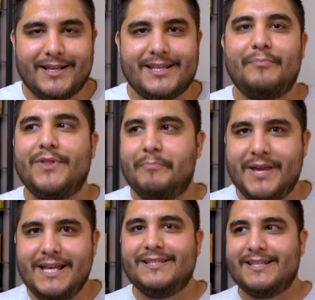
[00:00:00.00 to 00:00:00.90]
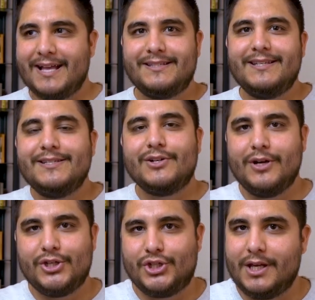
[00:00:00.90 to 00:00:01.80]
Except the peace that
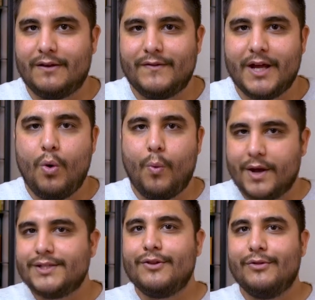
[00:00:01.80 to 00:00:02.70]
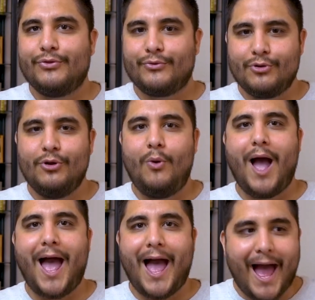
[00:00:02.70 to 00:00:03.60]
Caesar achieved wasn't
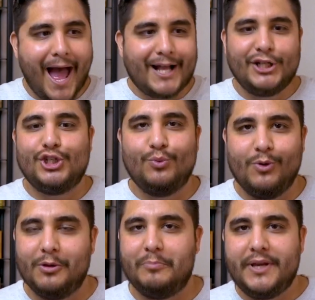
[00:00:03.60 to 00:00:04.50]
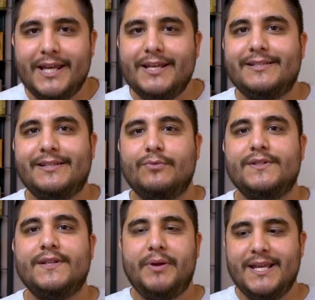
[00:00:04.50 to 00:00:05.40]
through actual peace. It
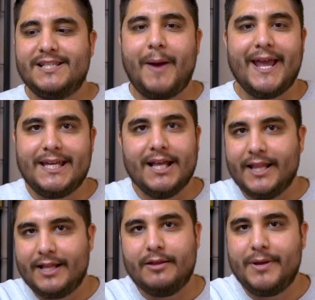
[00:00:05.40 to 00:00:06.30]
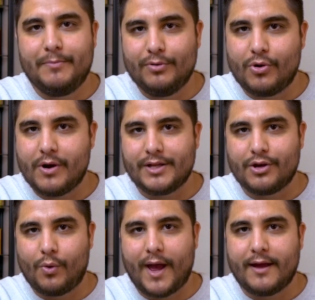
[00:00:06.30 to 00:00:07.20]
was peace by killing the people who are in
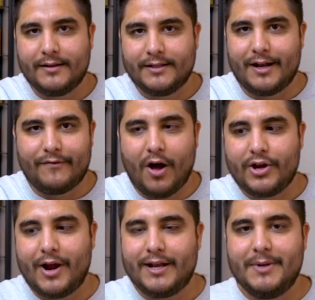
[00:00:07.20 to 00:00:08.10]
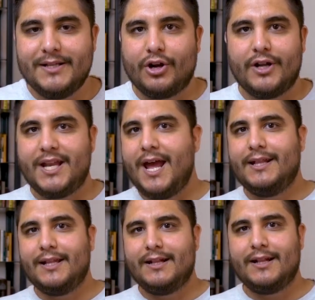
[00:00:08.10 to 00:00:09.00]
your way. And if all your enemies are
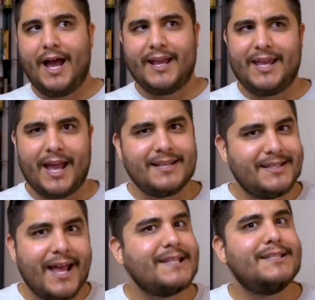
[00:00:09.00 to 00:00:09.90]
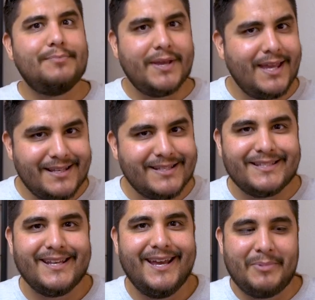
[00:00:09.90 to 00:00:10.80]
dead, then I guess that's peace.